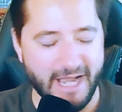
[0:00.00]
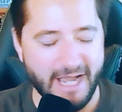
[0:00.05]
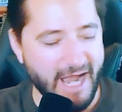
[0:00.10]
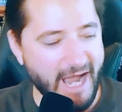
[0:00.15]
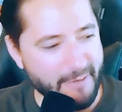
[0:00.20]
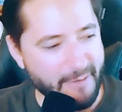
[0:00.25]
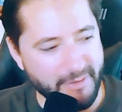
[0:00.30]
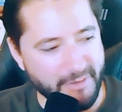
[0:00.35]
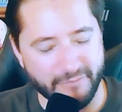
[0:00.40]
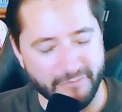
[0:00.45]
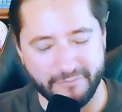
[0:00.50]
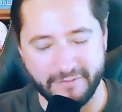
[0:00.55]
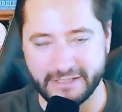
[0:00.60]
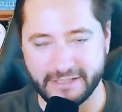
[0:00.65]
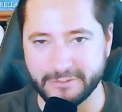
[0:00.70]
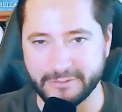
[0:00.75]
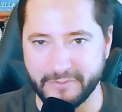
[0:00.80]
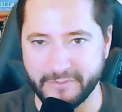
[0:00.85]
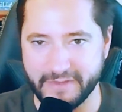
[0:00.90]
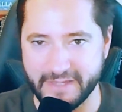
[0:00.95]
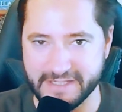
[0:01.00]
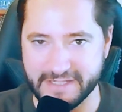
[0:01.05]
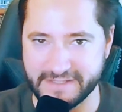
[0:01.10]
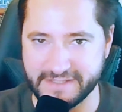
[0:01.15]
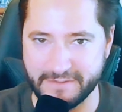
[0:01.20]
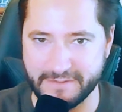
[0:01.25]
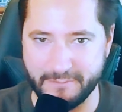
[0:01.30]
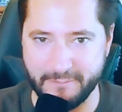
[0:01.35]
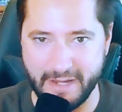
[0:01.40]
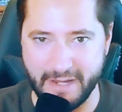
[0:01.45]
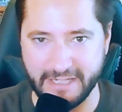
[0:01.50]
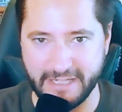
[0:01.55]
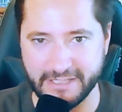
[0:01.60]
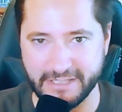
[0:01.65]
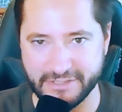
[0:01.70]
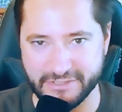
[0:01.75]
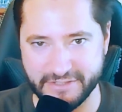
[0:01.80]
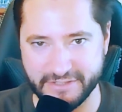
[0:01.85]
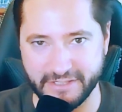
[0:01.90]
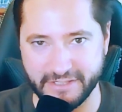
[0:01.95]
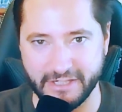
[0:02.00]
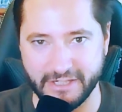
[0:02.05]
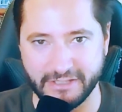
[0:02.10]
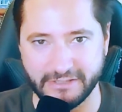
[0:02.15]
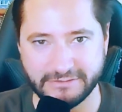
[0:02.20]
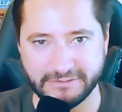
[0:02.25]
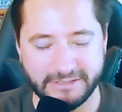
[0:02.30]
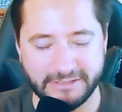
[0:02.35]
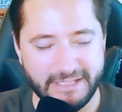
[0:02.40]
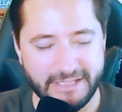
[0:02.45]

I've been a victim of this many years ago.